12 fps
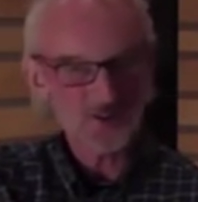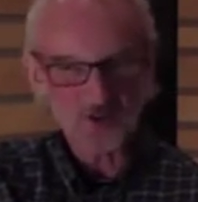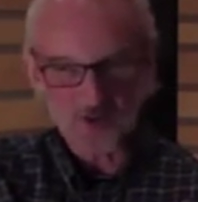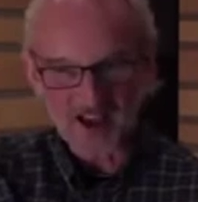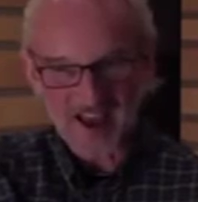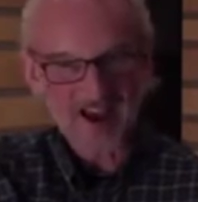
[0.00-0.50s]

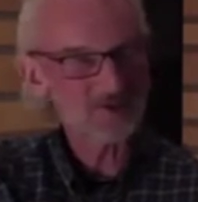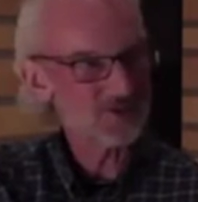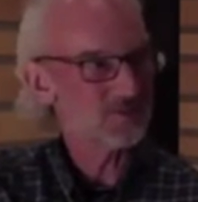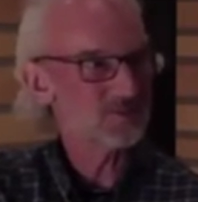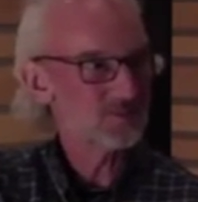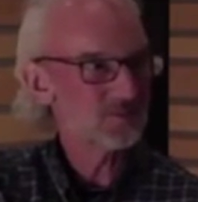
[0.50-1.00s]
you have
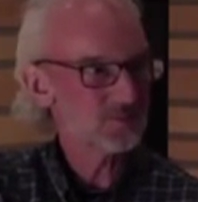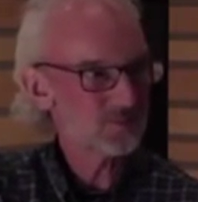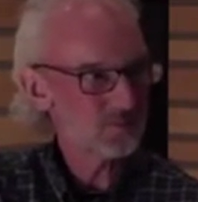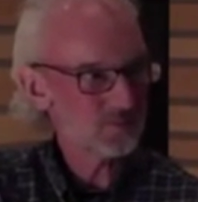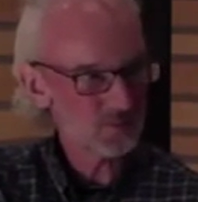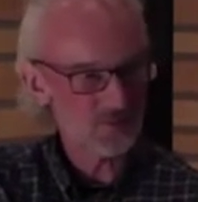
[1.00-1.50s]
to
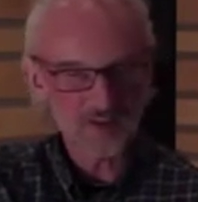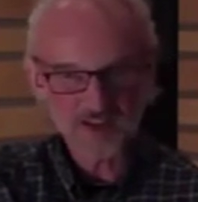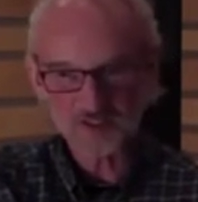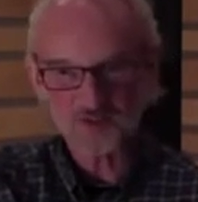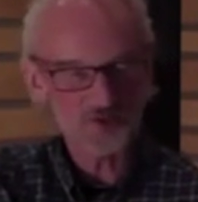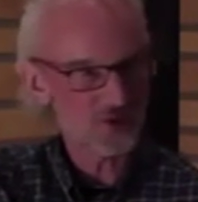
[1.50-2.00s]

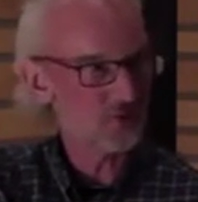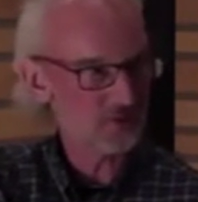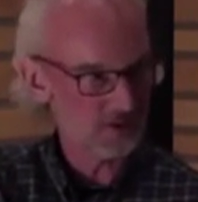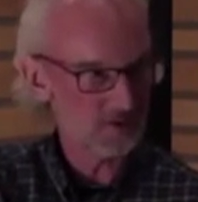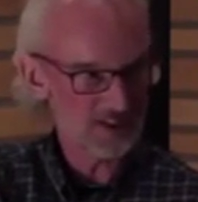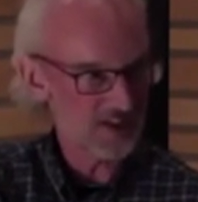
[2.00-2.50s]
provide yourself
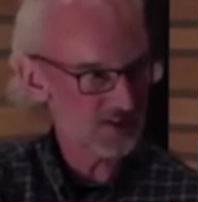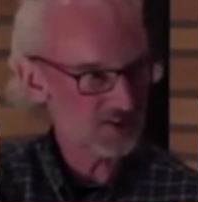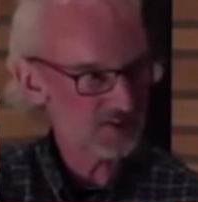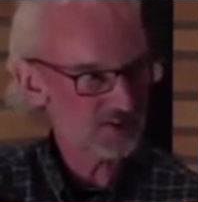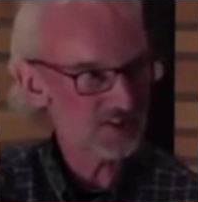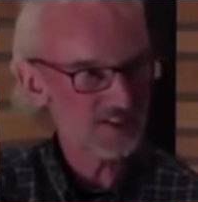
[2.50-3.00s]
with
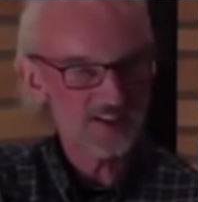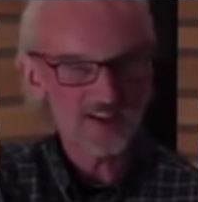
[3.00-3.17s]
limitations.